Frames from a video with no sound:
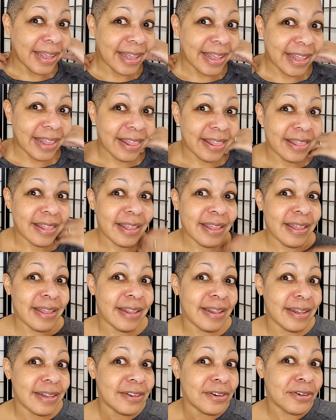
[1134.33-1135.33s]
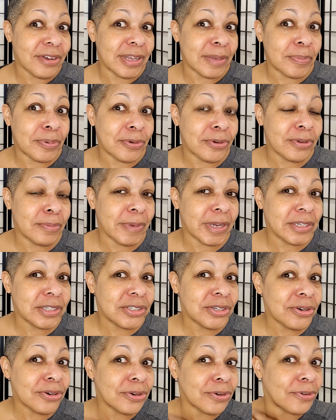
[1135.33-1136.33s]
And then, you know, he pulled my
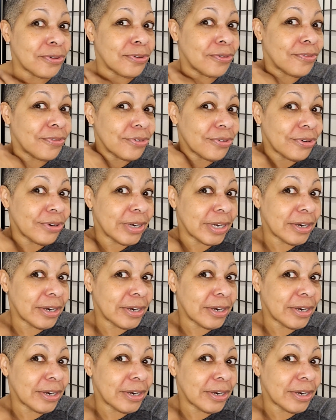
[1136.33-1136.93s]
shirt over,